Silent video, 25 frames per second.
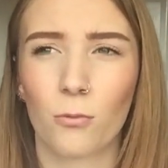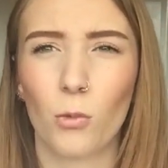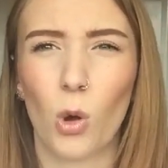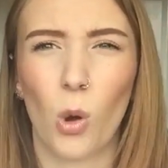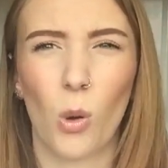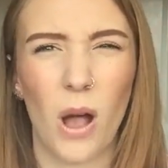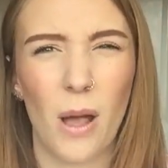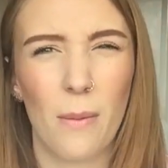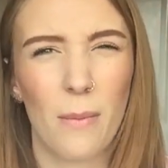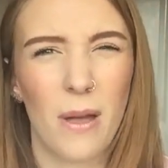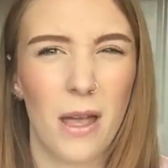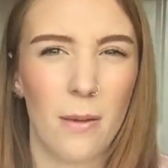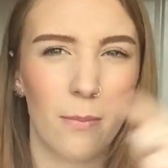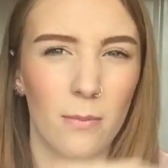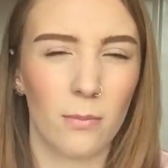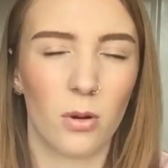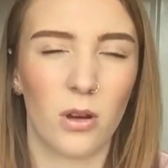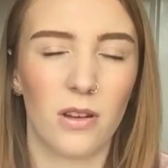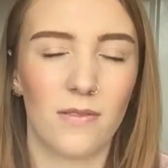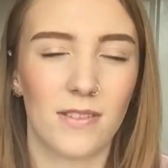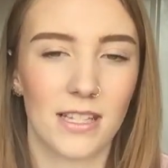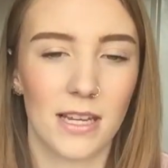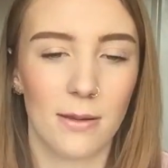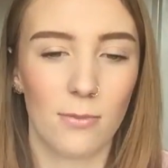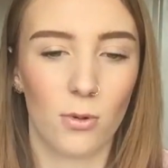well, I met him
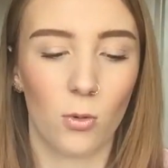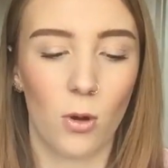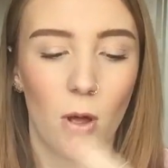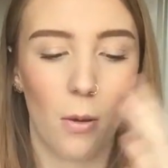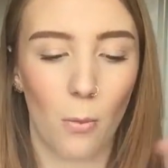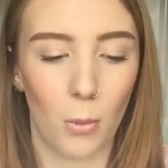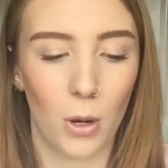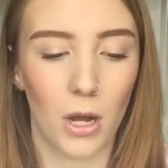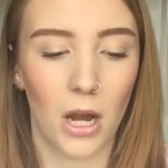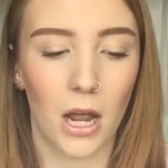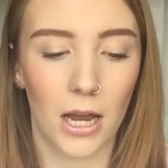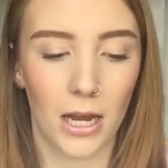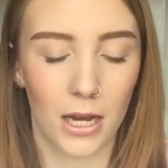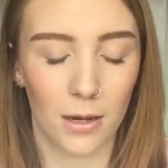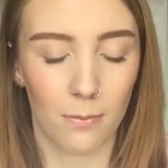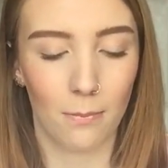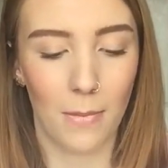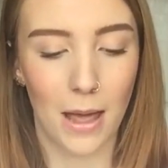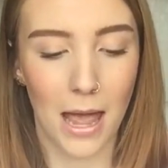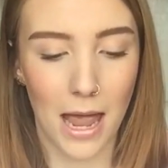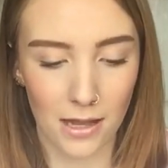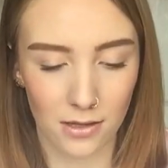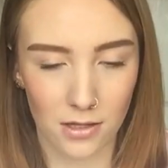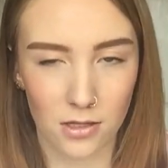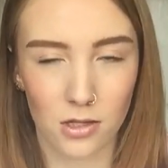previously, but when we like
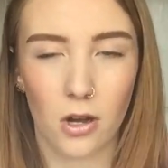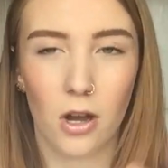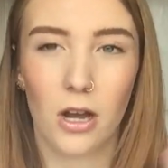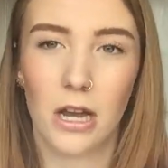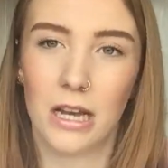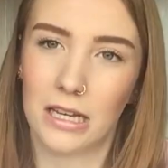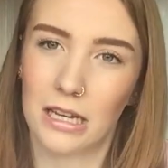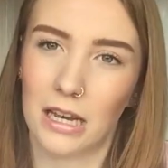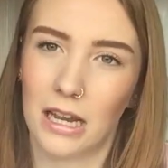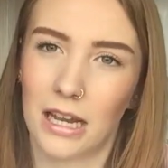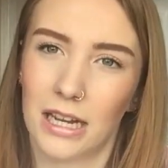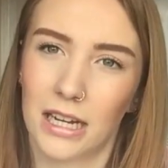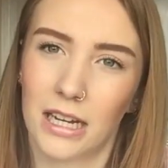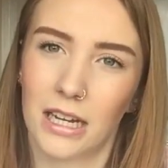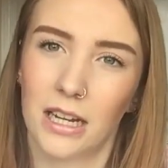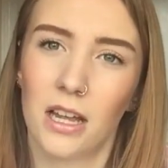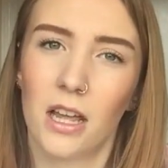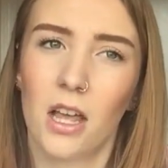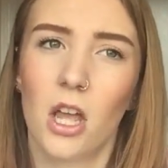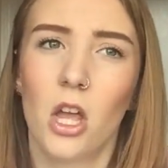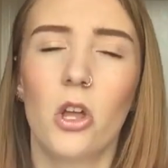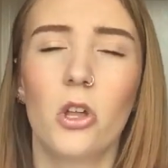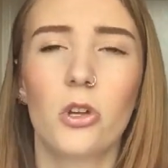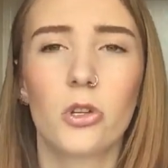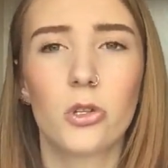met and started like
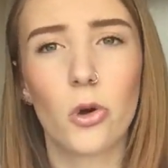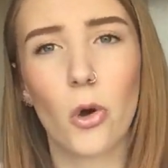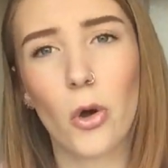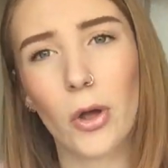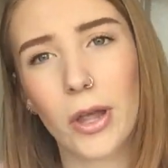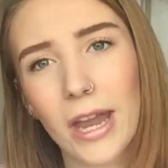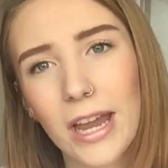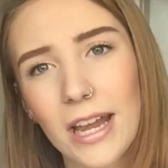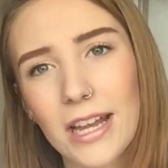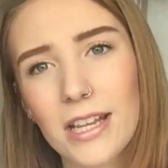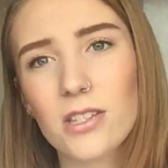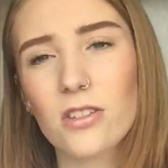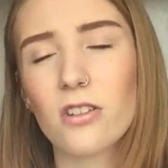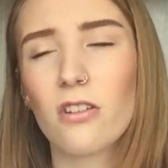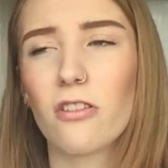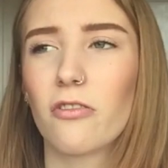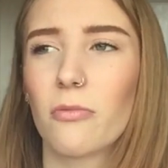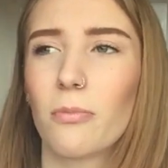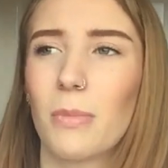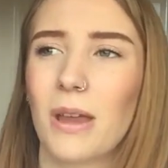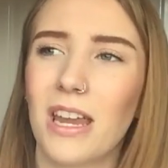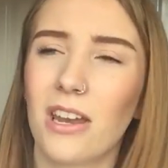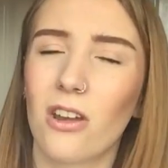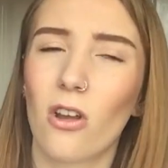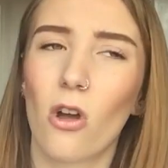talking and stuff
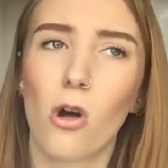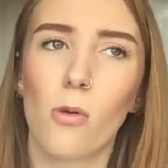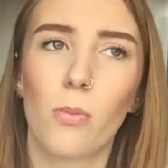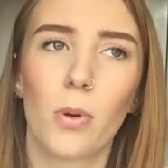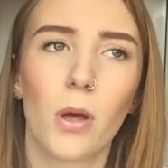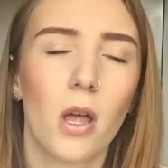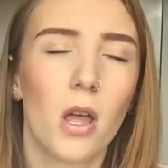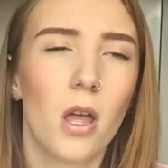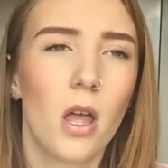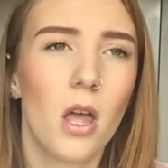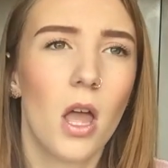and meeting up,